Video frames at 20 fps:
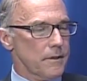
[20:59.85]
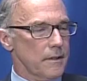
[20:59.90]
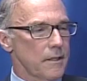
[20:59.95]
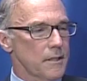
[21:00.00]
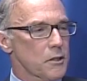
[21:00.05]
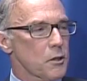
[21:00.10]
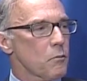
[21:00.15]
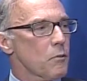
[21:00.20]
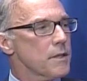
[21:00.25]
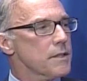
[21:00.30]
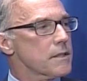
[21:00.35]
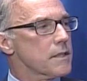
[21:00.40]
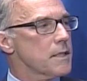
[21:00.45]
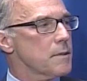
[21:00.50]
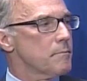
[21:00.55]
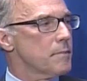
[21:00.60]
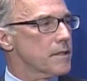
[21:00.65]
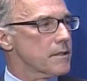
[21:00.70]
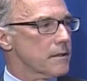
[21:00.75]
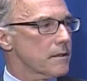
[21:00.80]
it's a risky
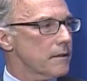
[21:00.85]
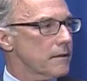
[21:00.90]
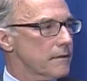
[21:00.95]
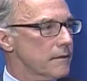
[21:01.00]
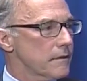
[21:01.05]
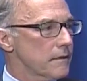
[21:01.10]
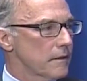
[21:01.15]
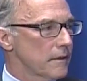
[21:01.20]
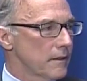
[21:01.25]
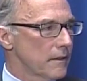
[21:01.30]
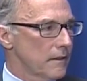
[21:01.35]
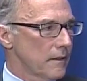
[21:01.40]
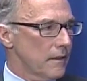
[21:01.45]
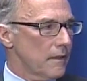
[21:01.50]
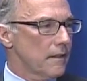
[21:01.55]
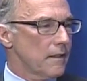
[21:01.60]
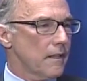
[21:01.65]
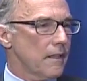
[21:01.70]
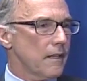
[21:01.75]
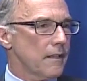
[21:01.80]
business mm-hmm.